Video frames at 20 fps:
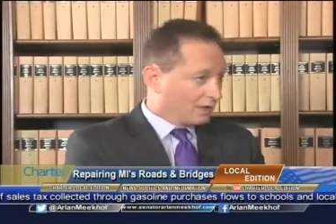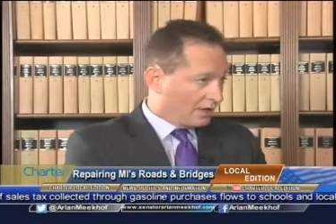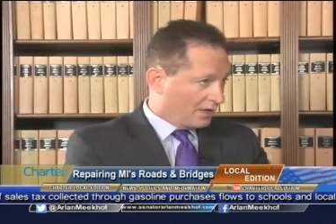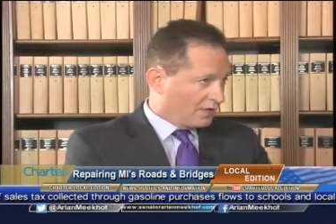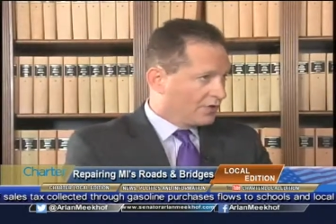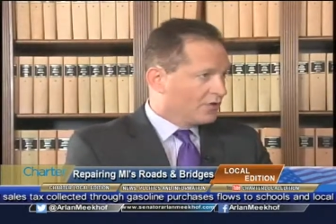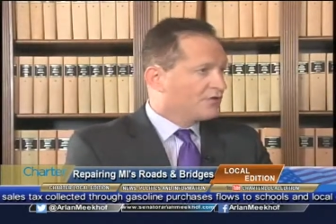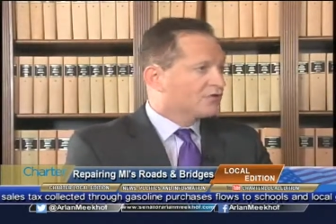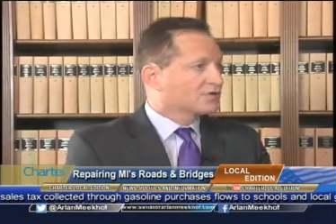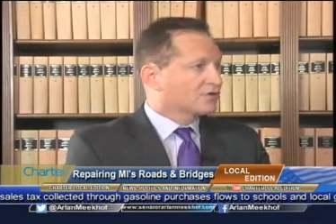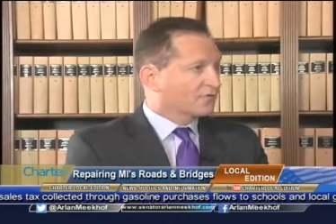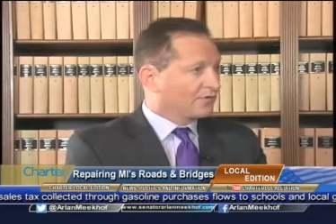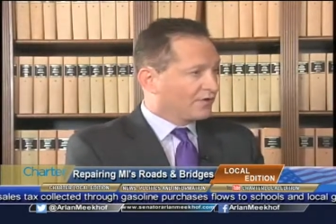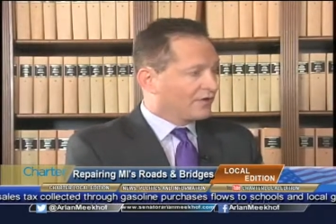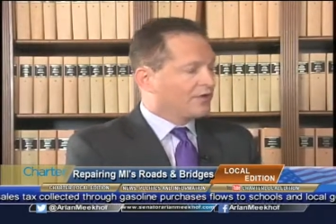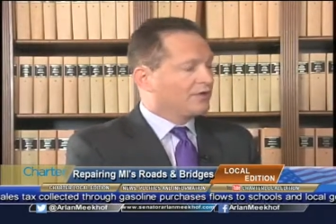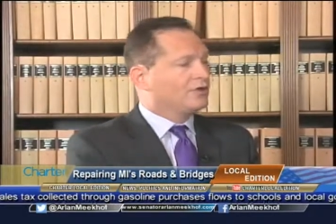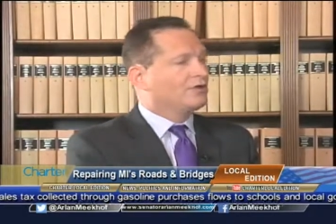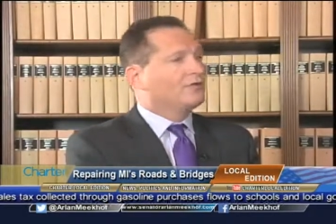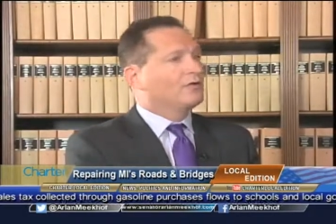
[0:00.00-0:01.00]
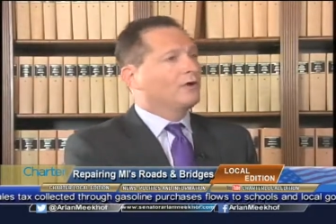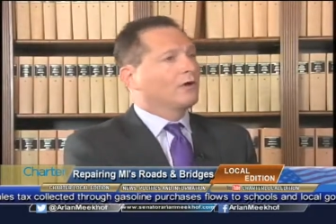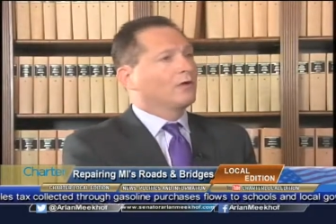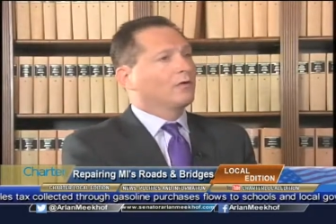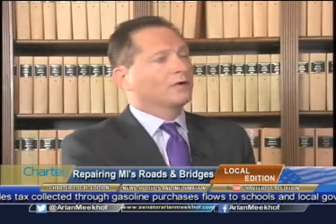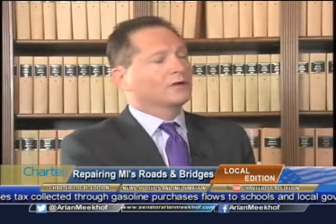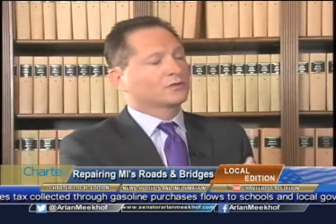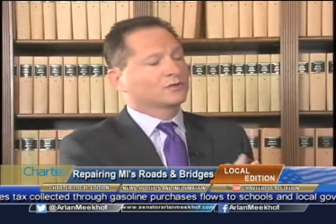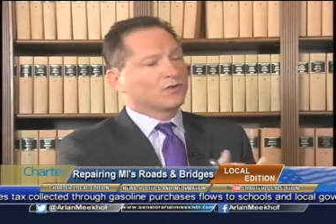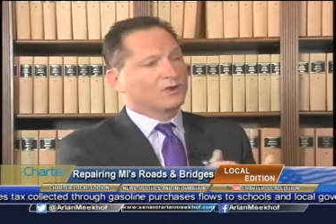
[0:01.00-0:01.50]
A user fee. You
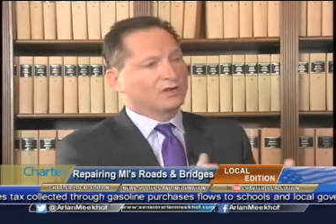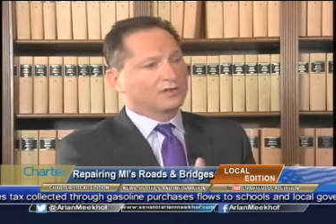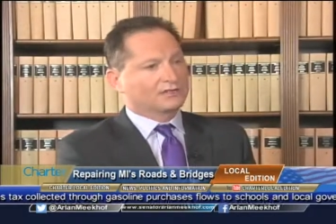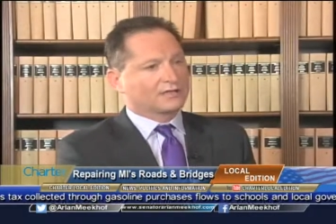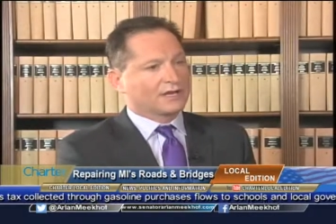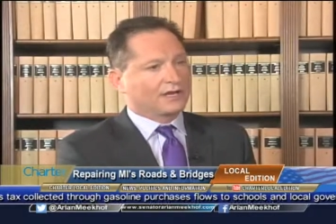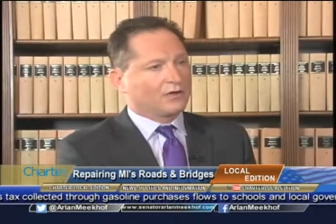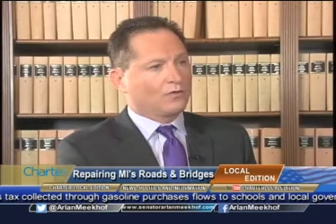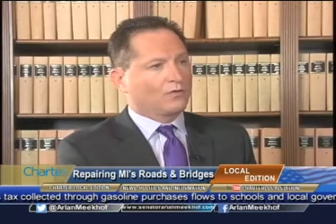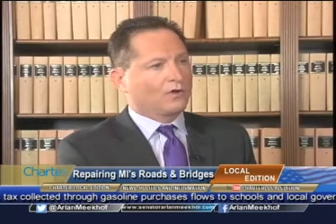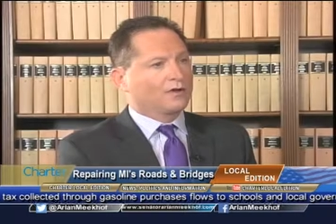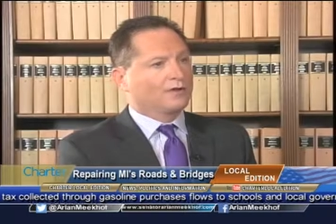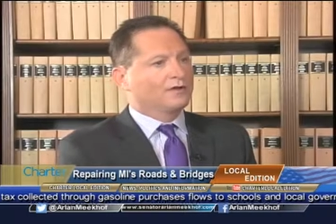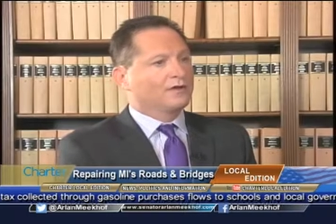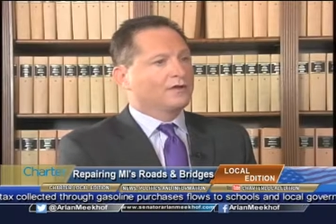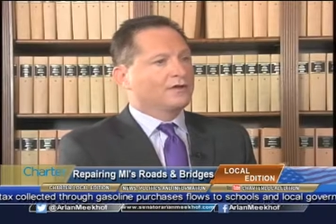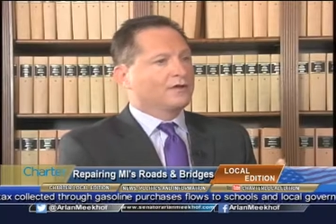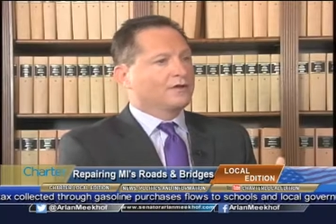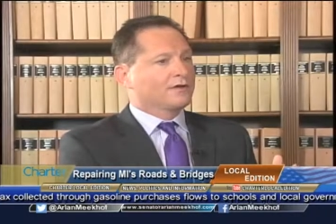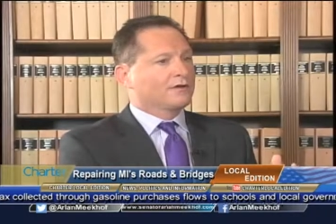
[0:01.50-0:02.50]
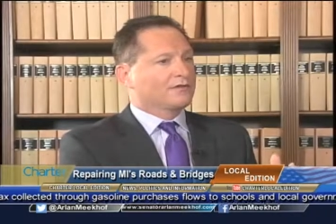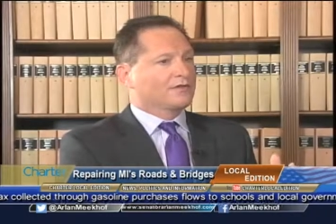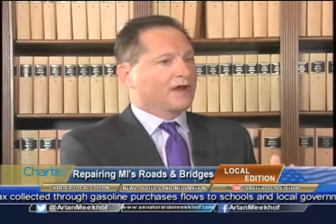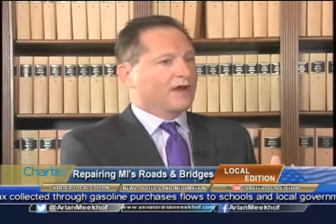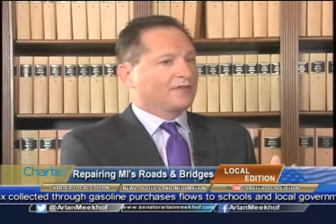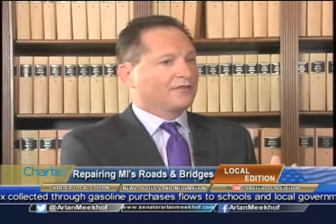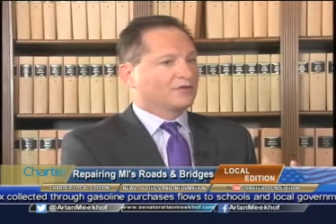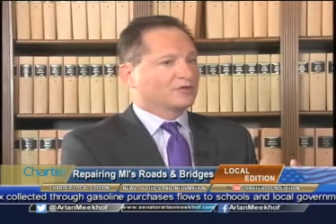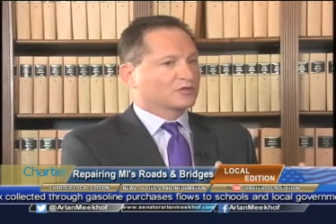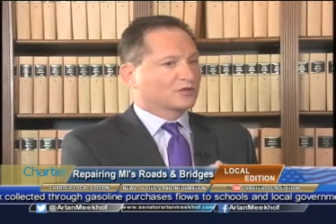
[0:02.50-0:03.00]
know as well as anyone
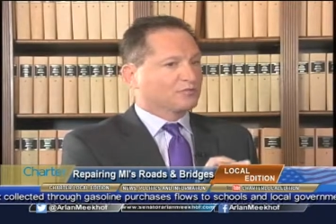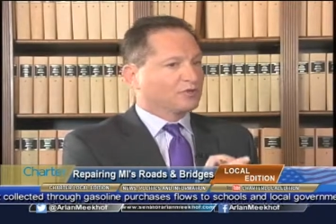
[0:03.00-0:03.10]
that there's a